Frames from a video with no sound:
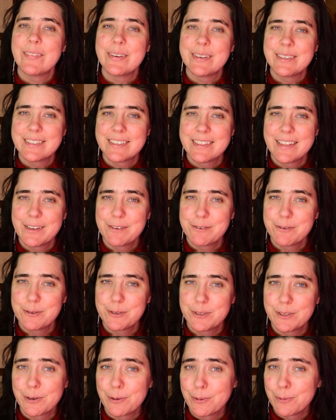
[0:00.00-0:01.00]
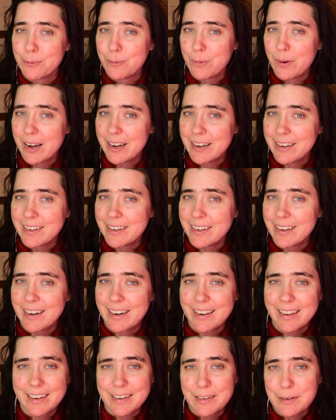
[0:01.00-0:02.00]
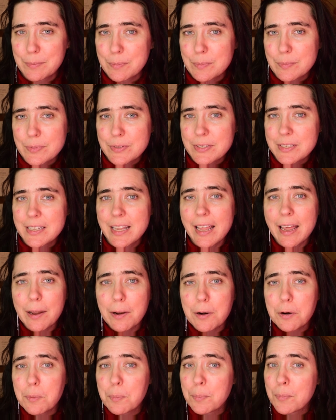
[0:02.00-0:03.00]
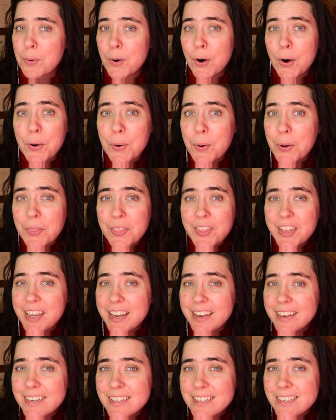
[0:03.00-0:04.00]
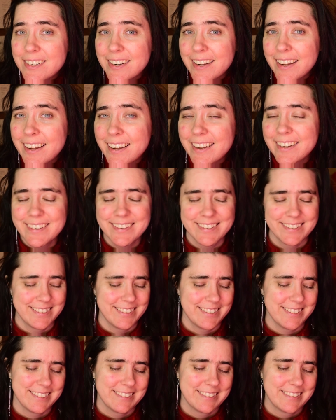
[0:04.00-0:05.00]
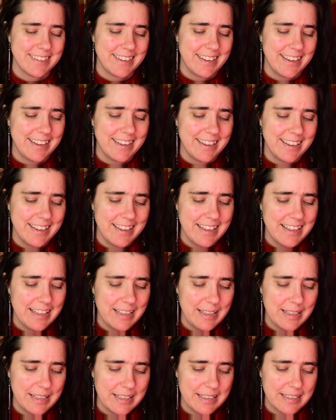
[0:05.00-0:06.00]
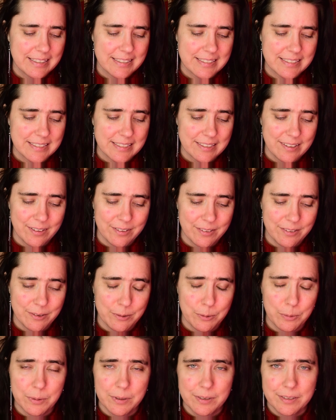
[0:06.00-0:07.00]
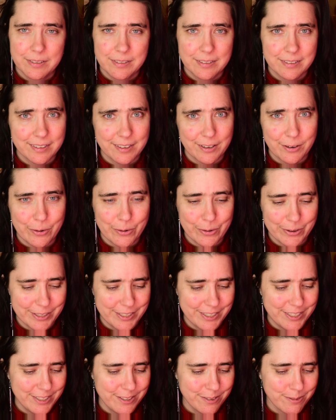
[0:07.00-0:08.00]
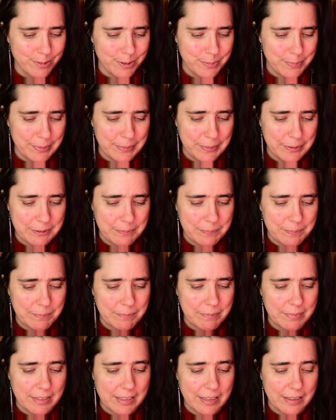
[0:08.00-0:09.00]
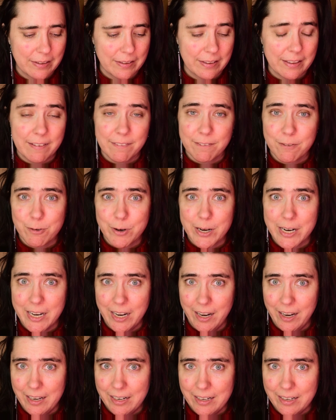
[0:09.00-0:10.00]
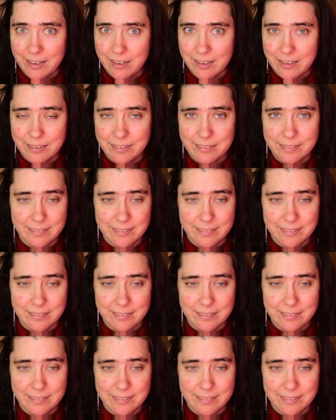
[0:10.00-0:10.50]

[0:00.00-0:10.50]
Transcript: with those wide hips that broke the internet. So, gorgeous woman. We have Rihanna,